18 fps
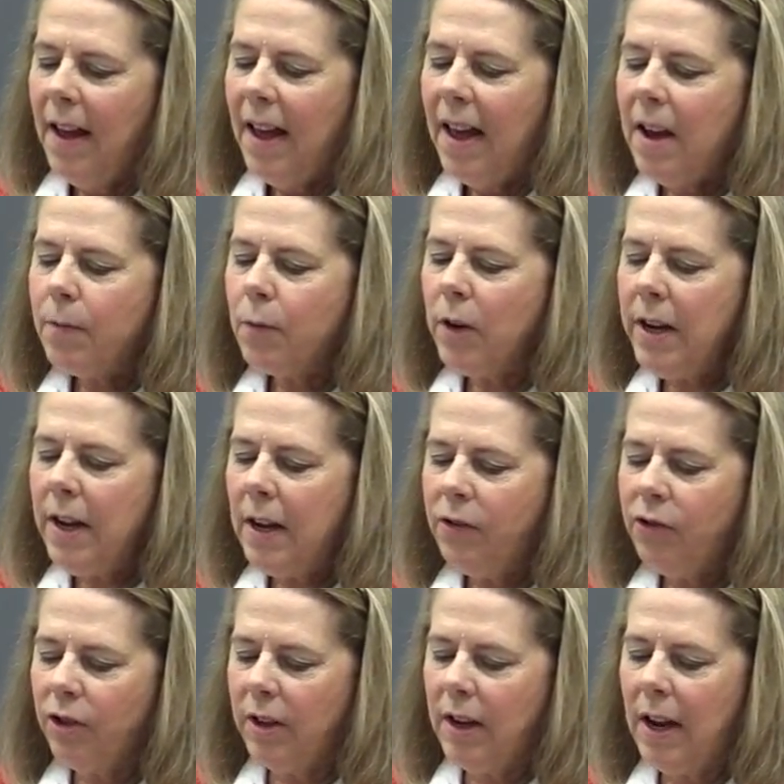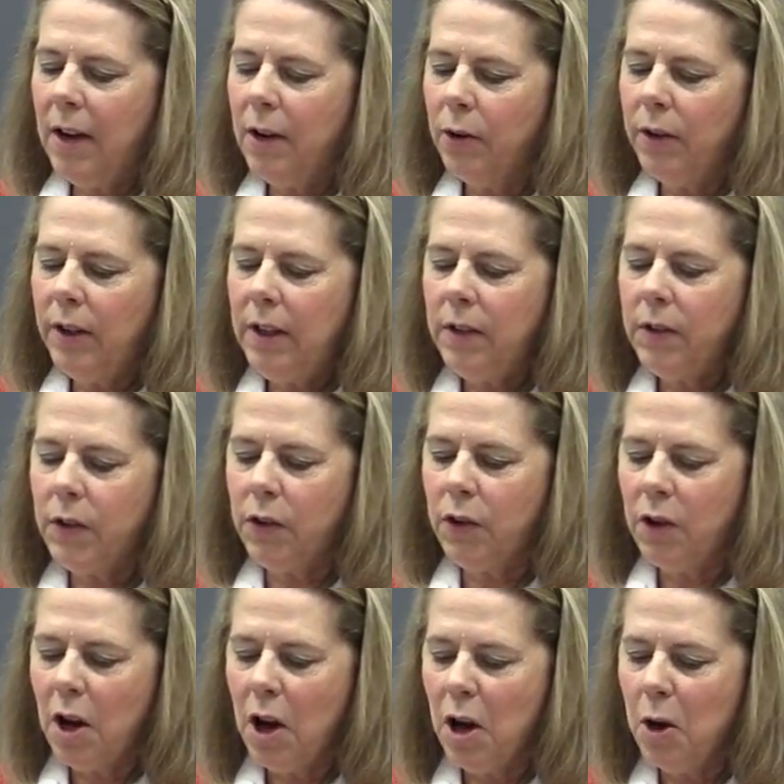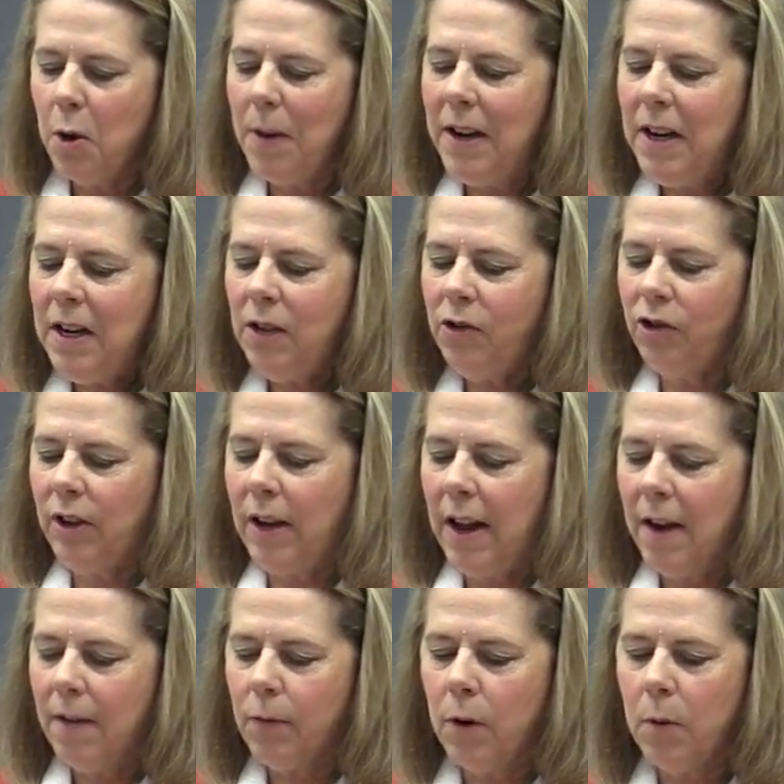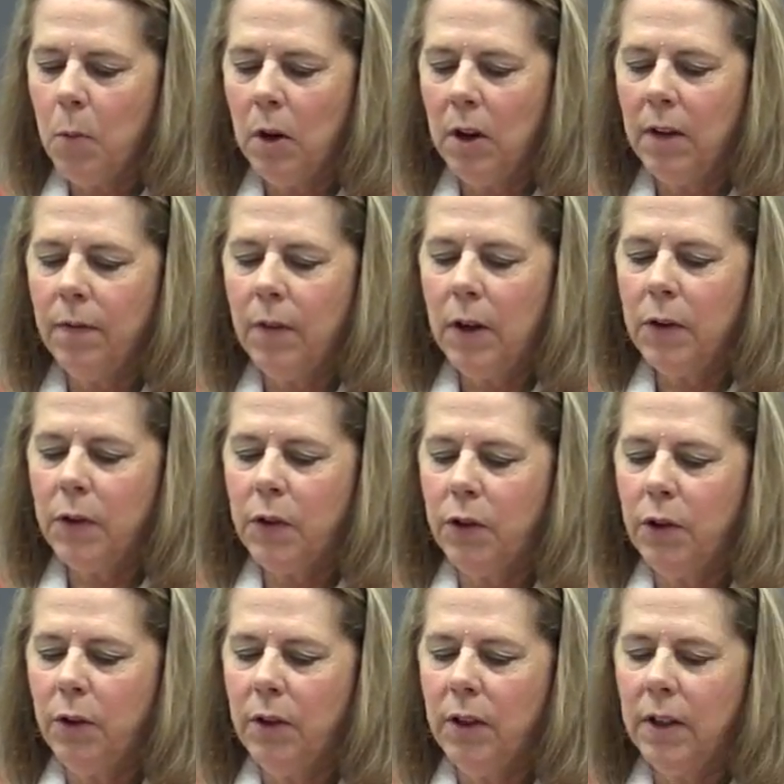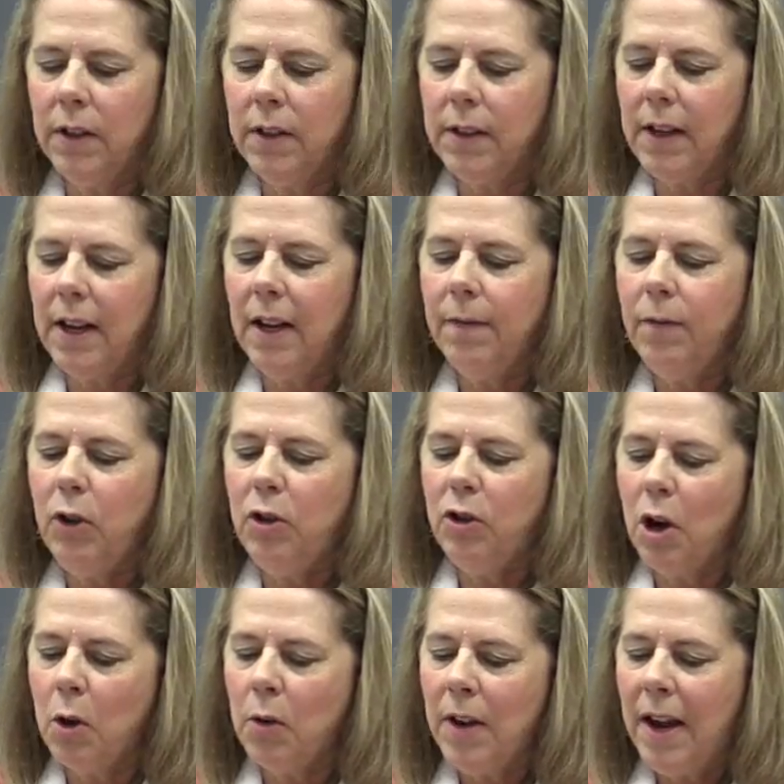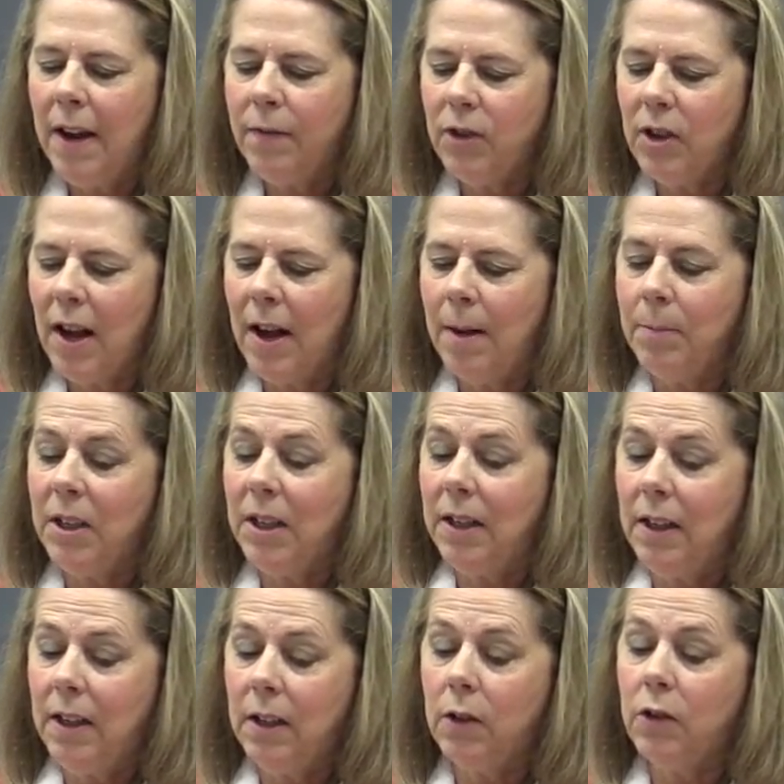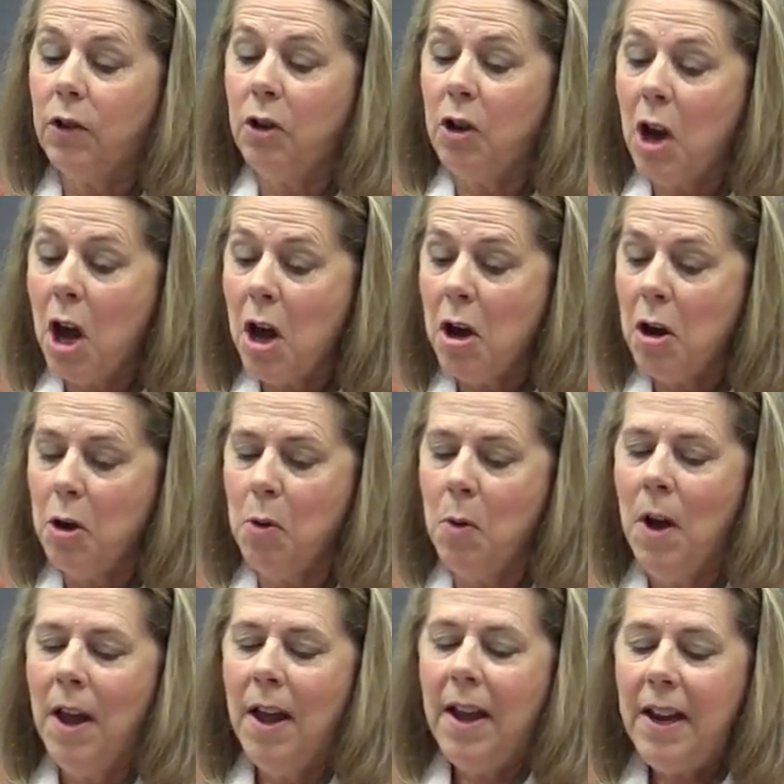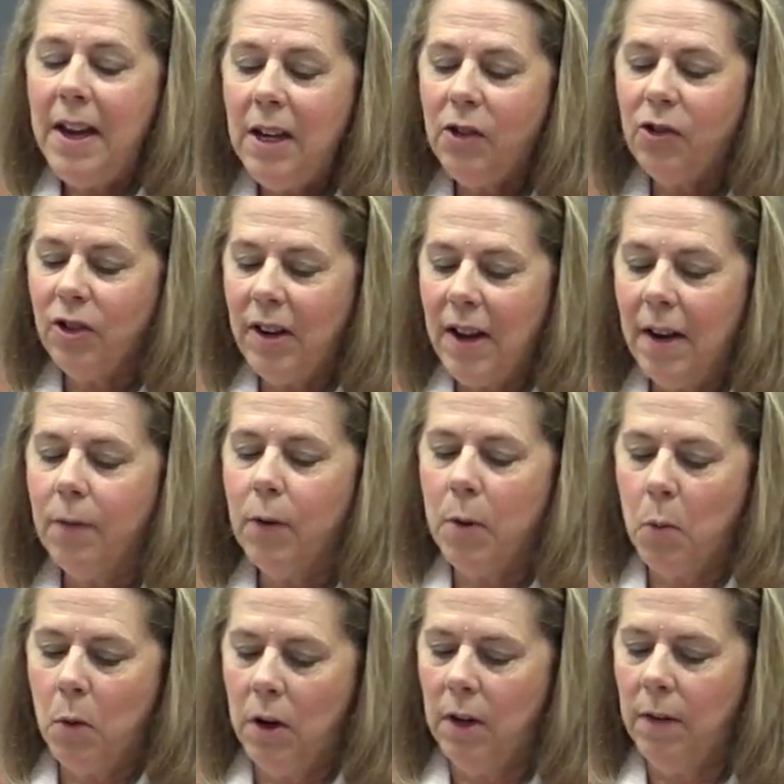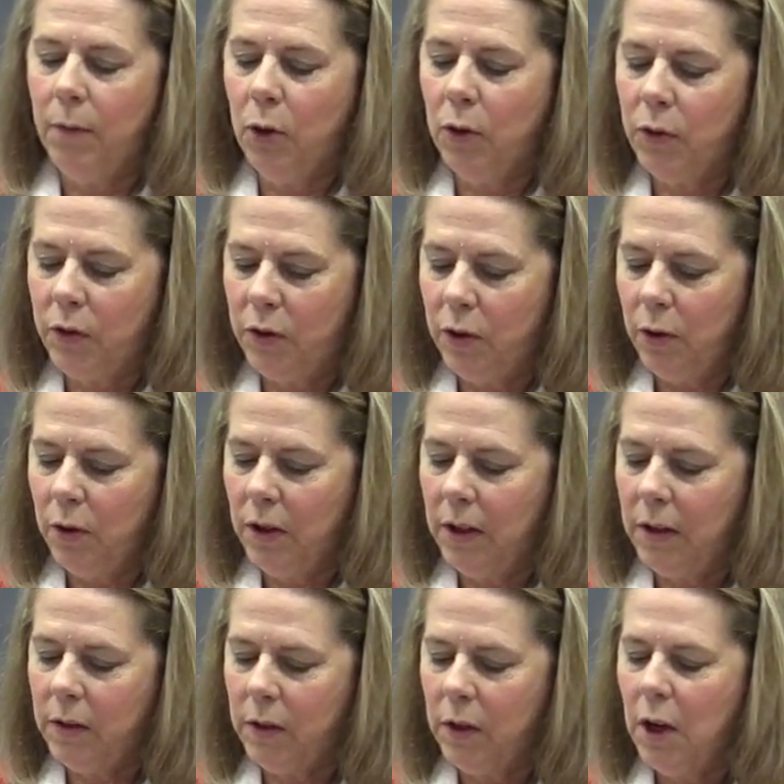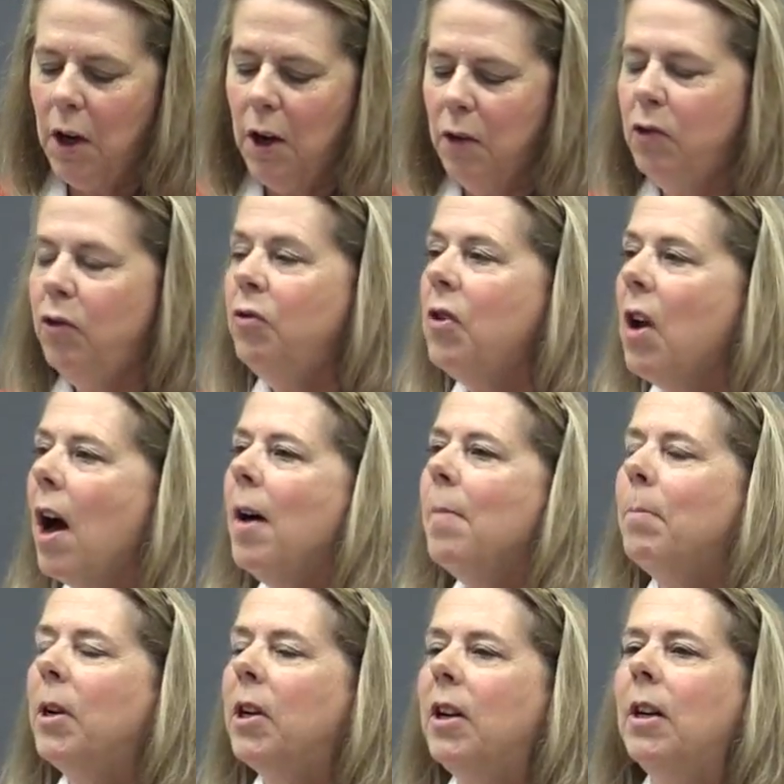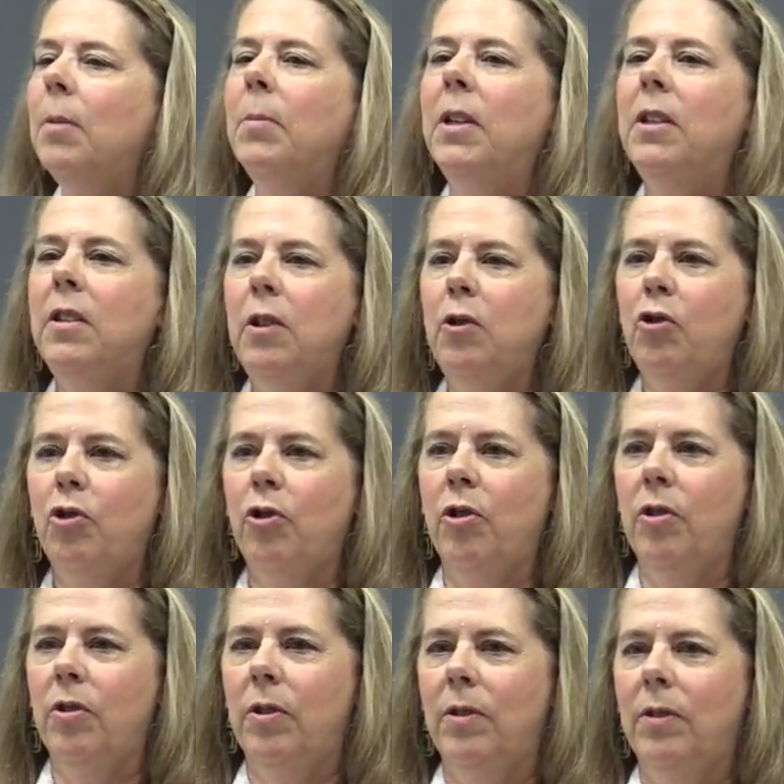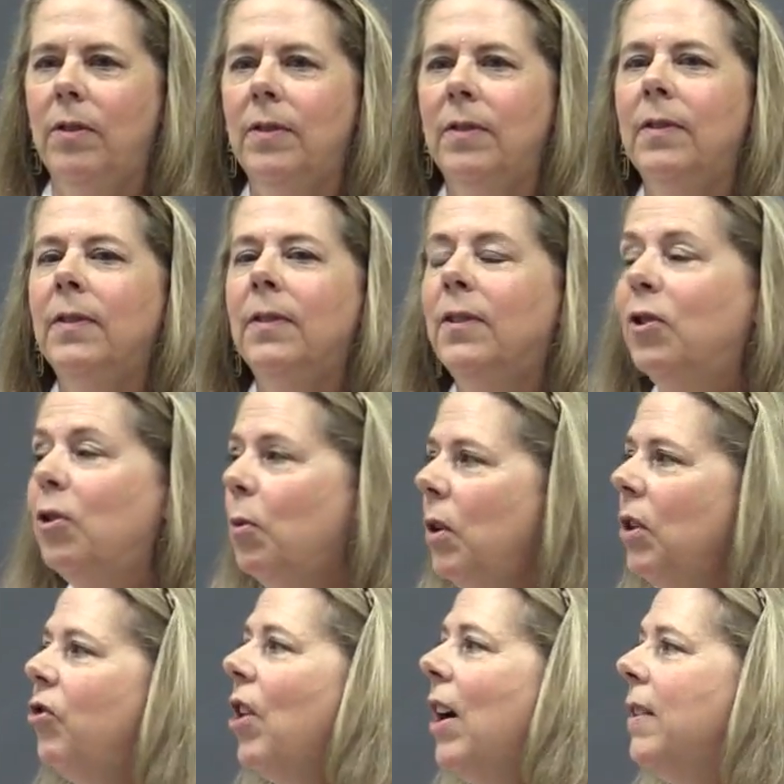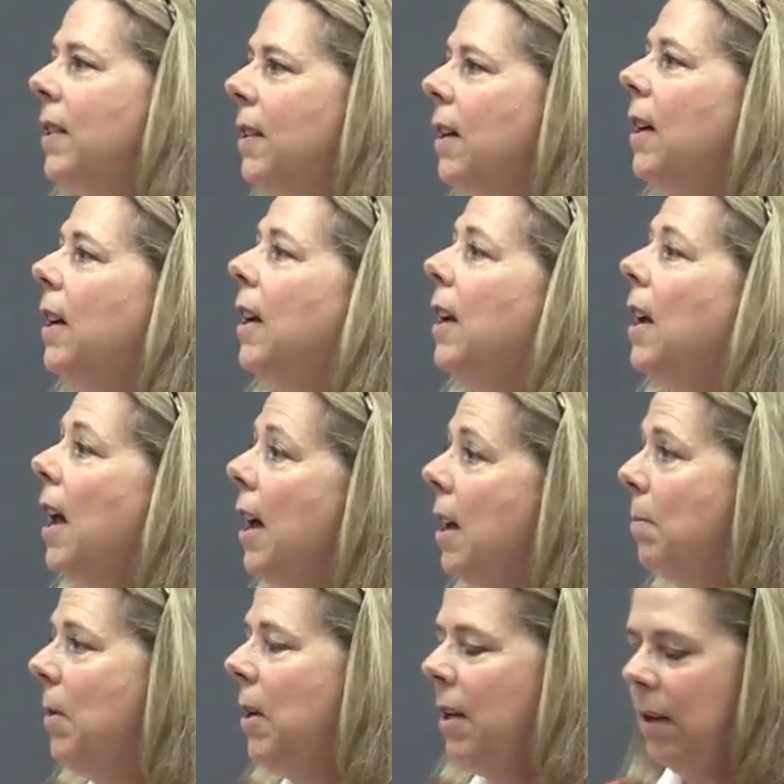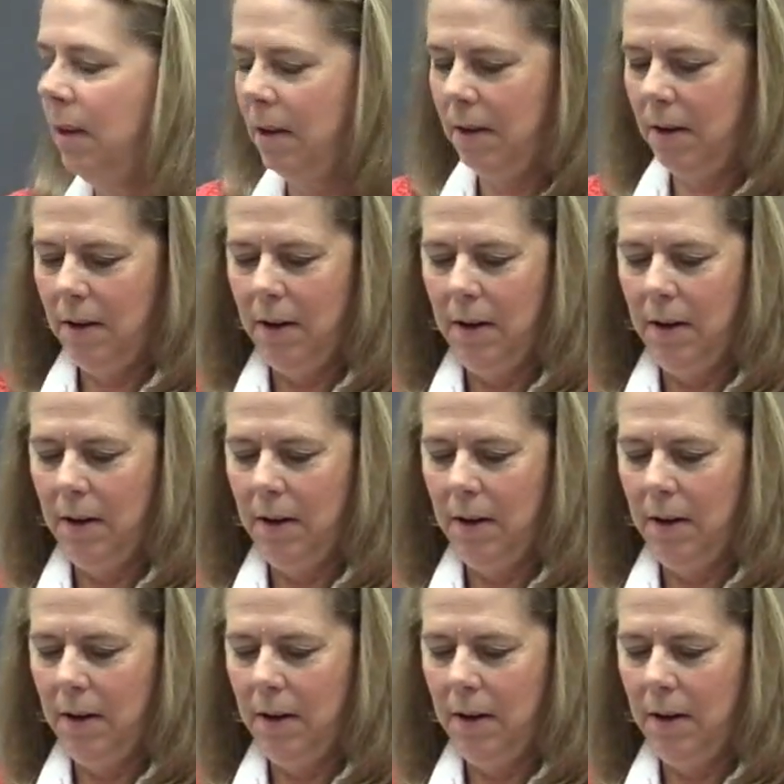Every educator needs to know each and every one of their students, and if you don't have time to get to know each and every one of your students, do not become a teacher." To which I say, amen.